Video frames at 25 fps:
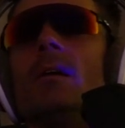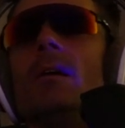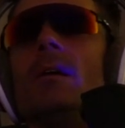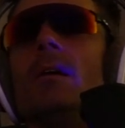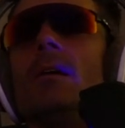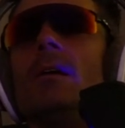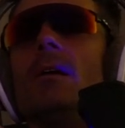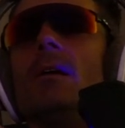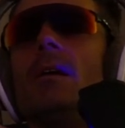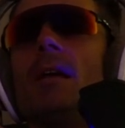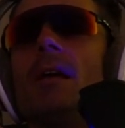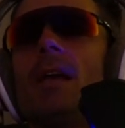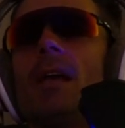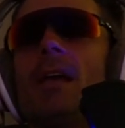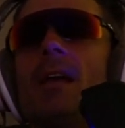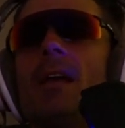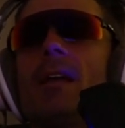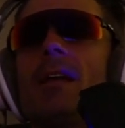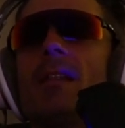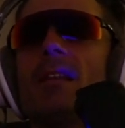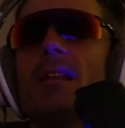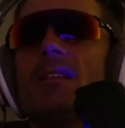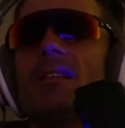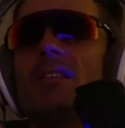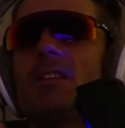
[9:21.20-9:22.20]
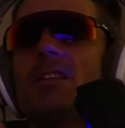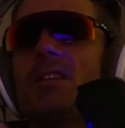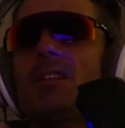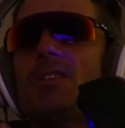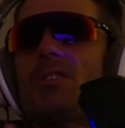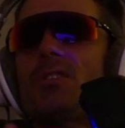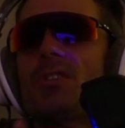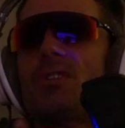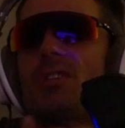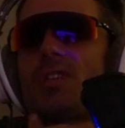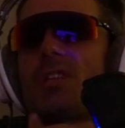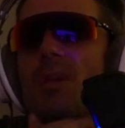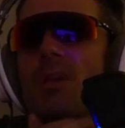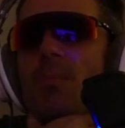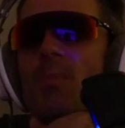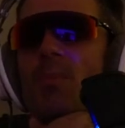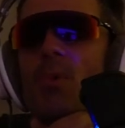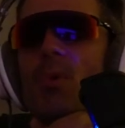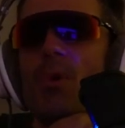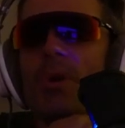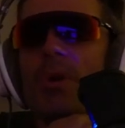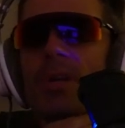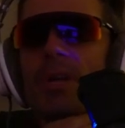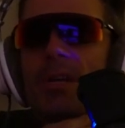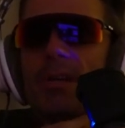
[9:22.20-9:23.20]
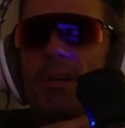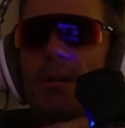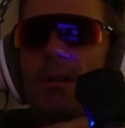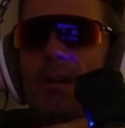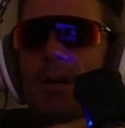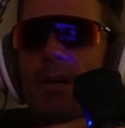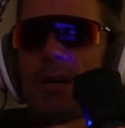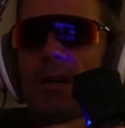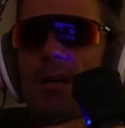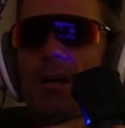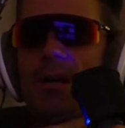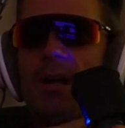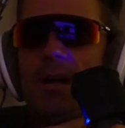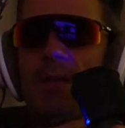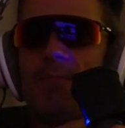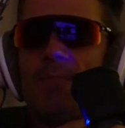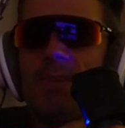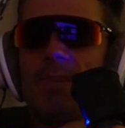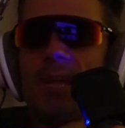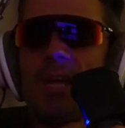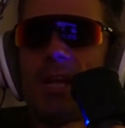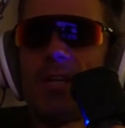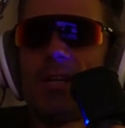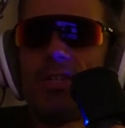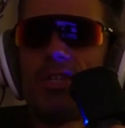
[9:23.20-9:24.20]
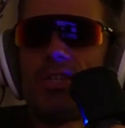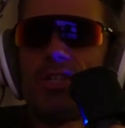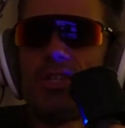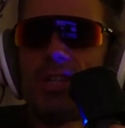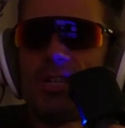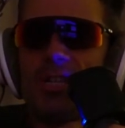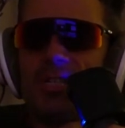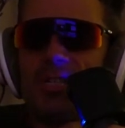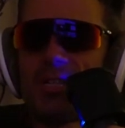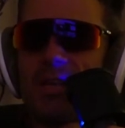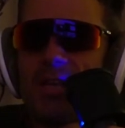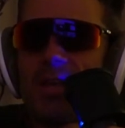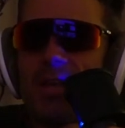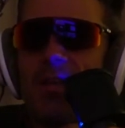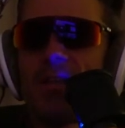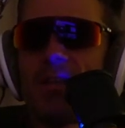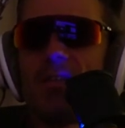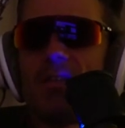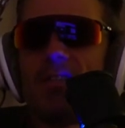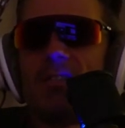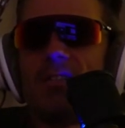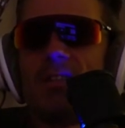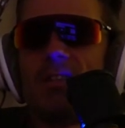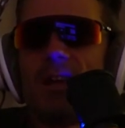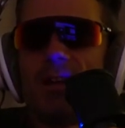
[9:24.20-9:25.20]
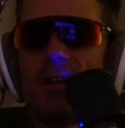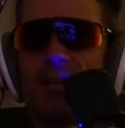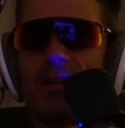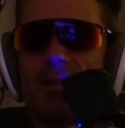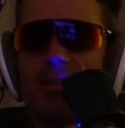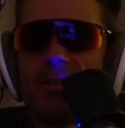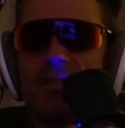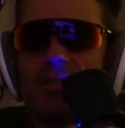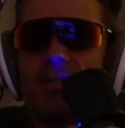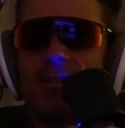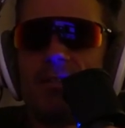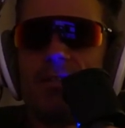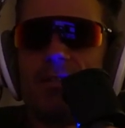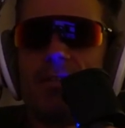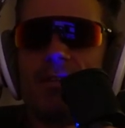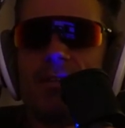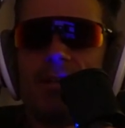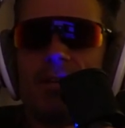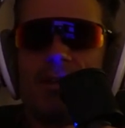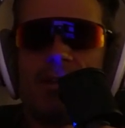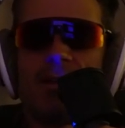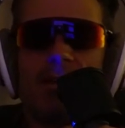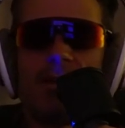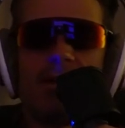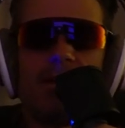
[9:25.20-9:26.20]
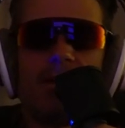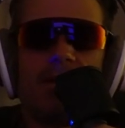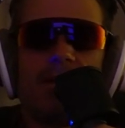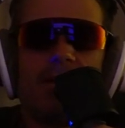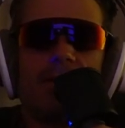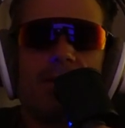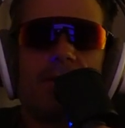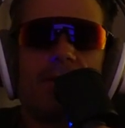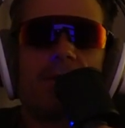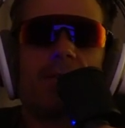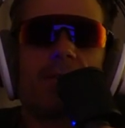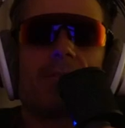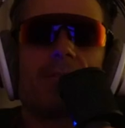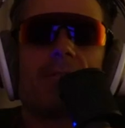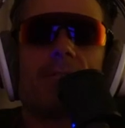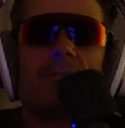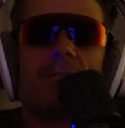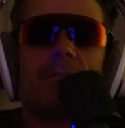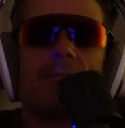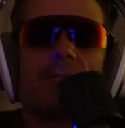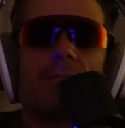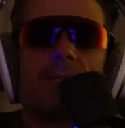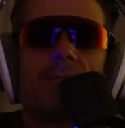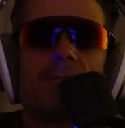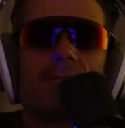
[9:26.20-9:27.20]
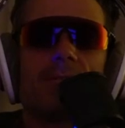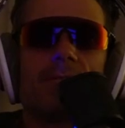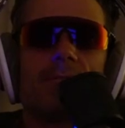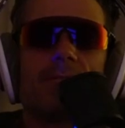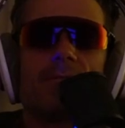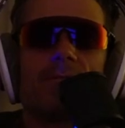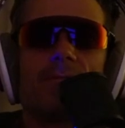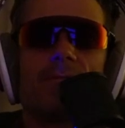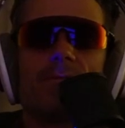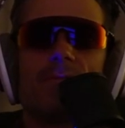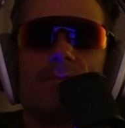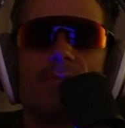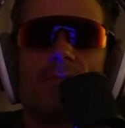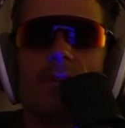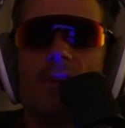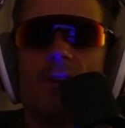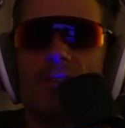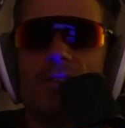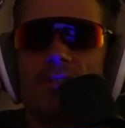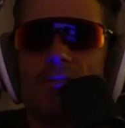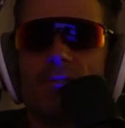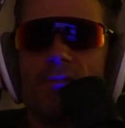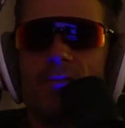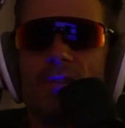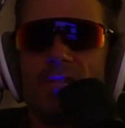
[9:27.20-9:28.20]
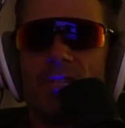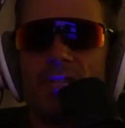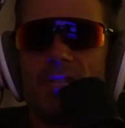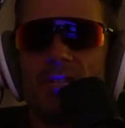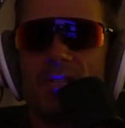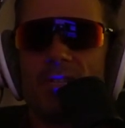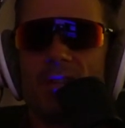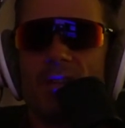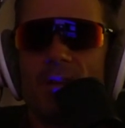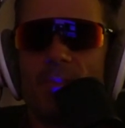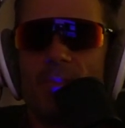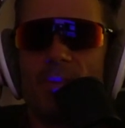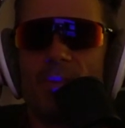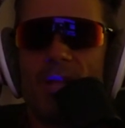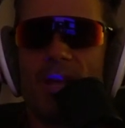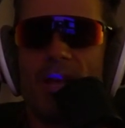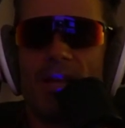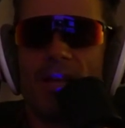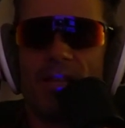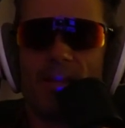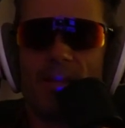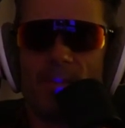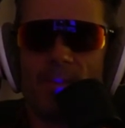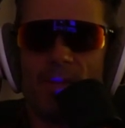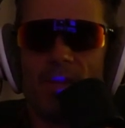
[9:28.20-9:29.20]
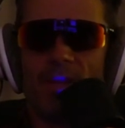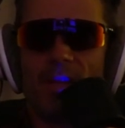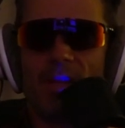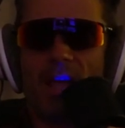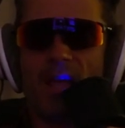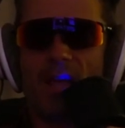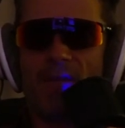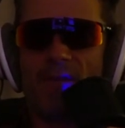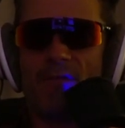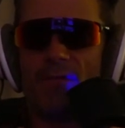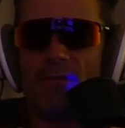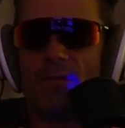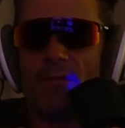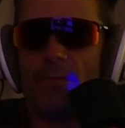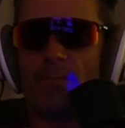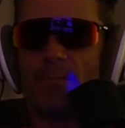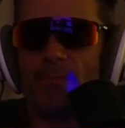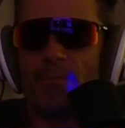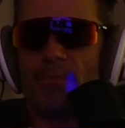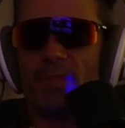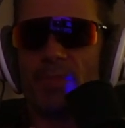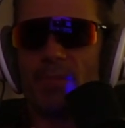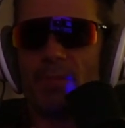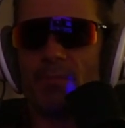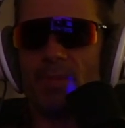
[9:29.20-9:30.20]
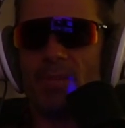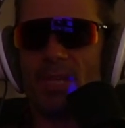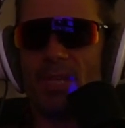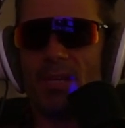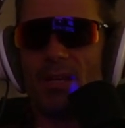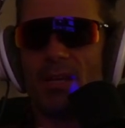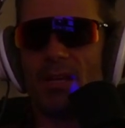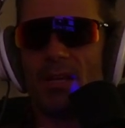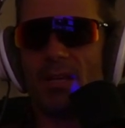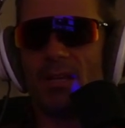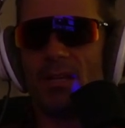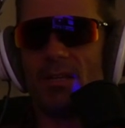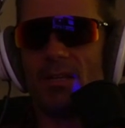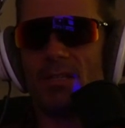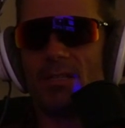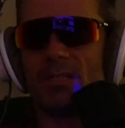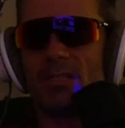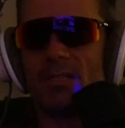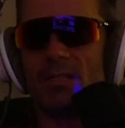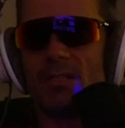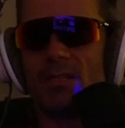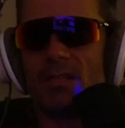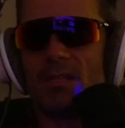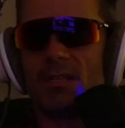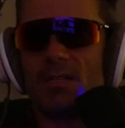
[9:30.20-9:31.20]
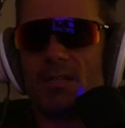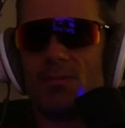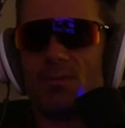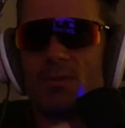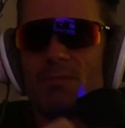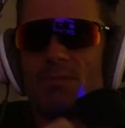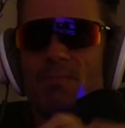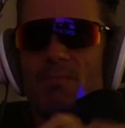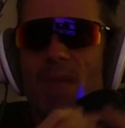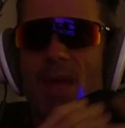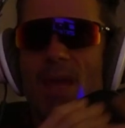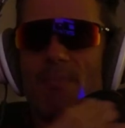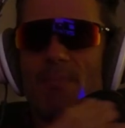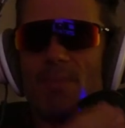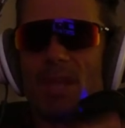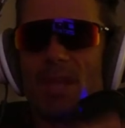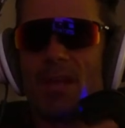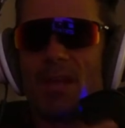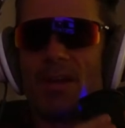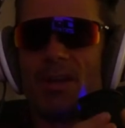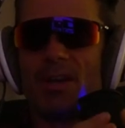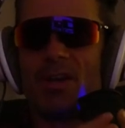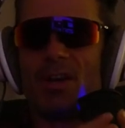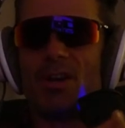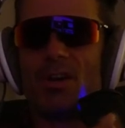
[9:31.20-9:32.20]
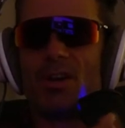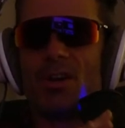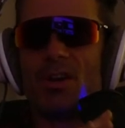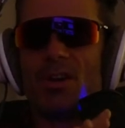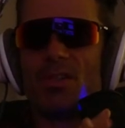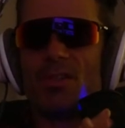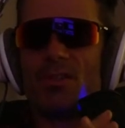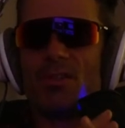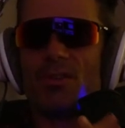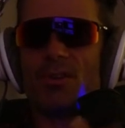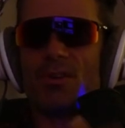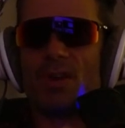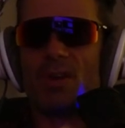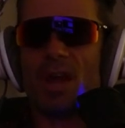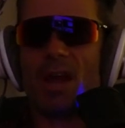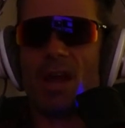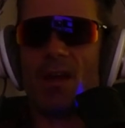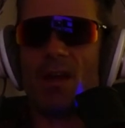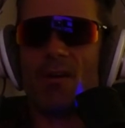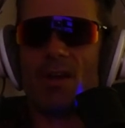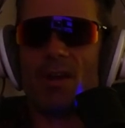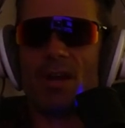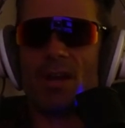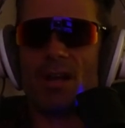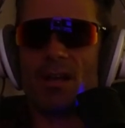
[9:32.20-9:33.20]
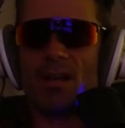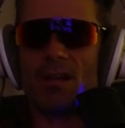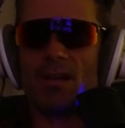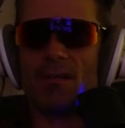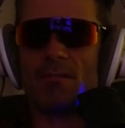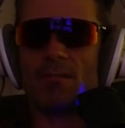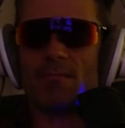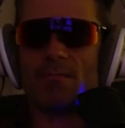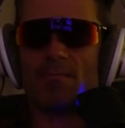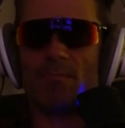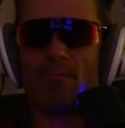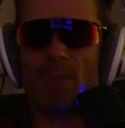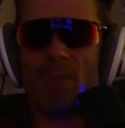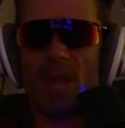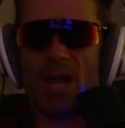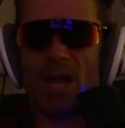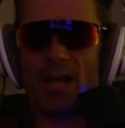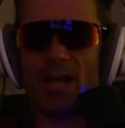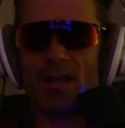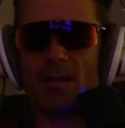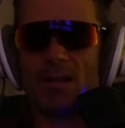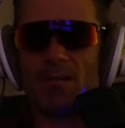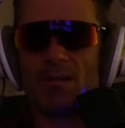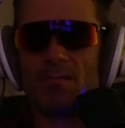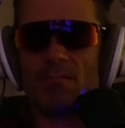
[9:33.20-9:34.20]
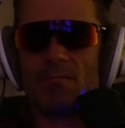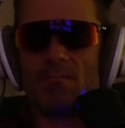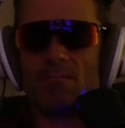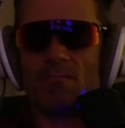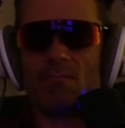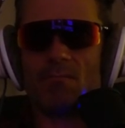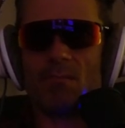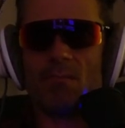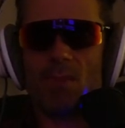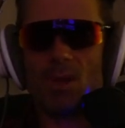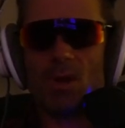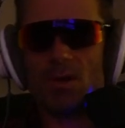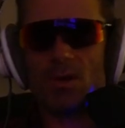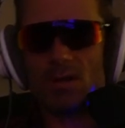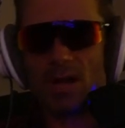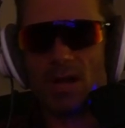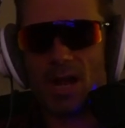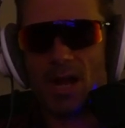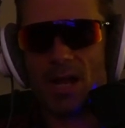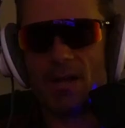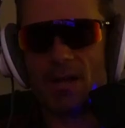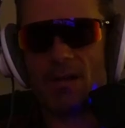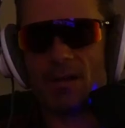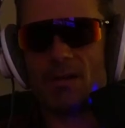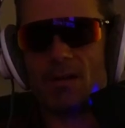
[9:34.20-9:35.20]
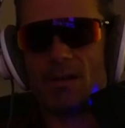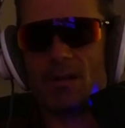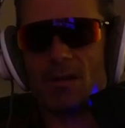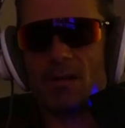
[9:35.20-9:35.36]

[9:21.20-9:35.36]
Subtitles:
And that's an interesting point. I'm not just taking science and laws of physics and applying them to life, because this was mapped out in another area by Martin Heidegger,